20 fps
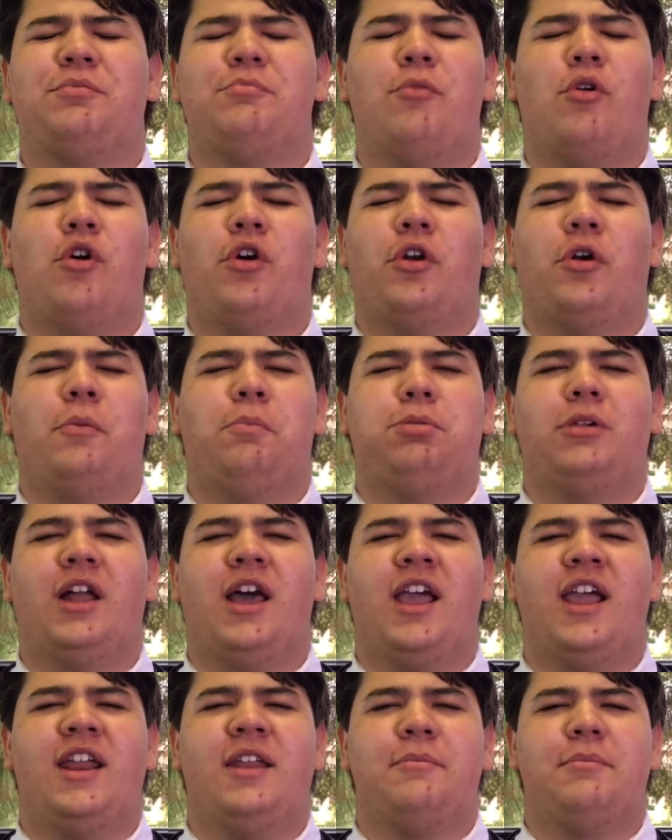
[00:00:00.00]
mortal
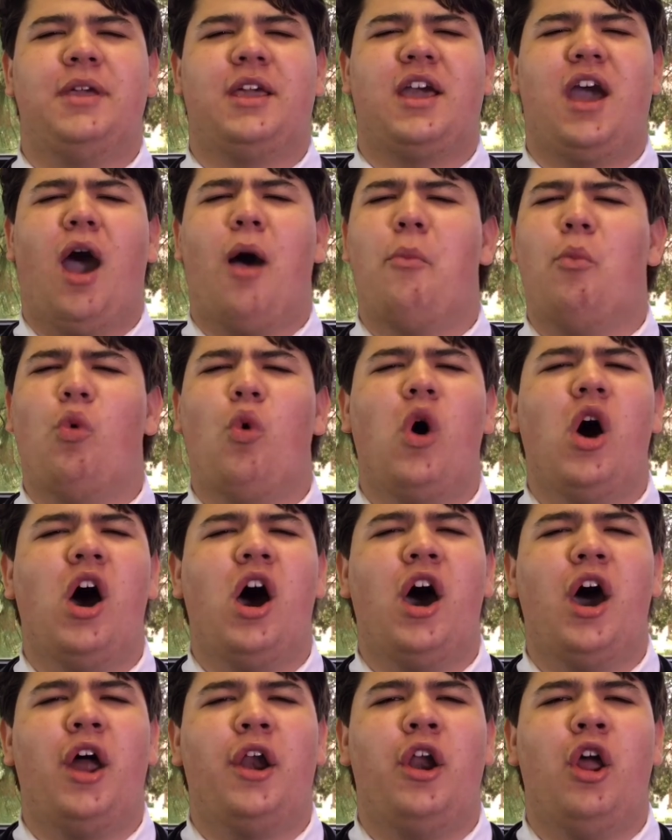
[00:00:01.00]
plane and become
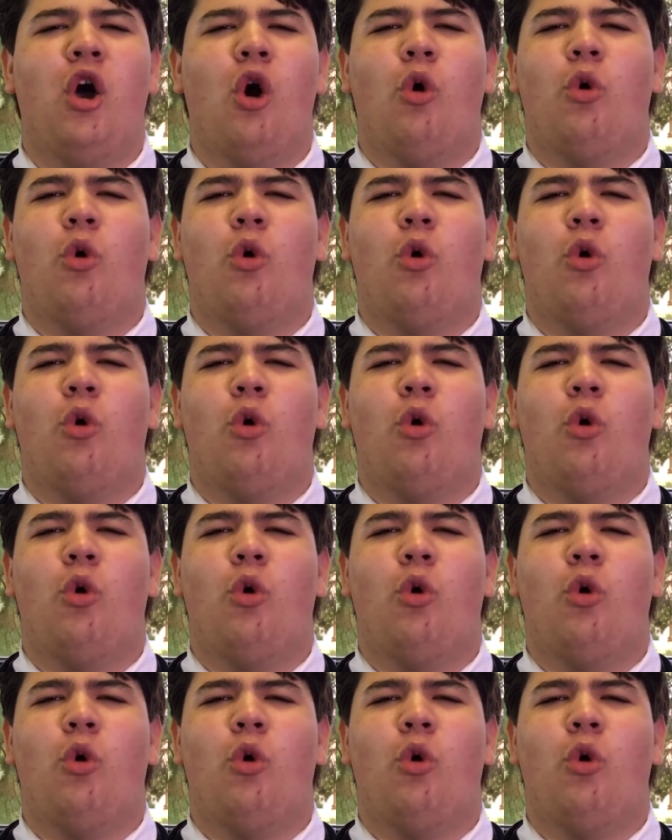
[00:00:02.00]
one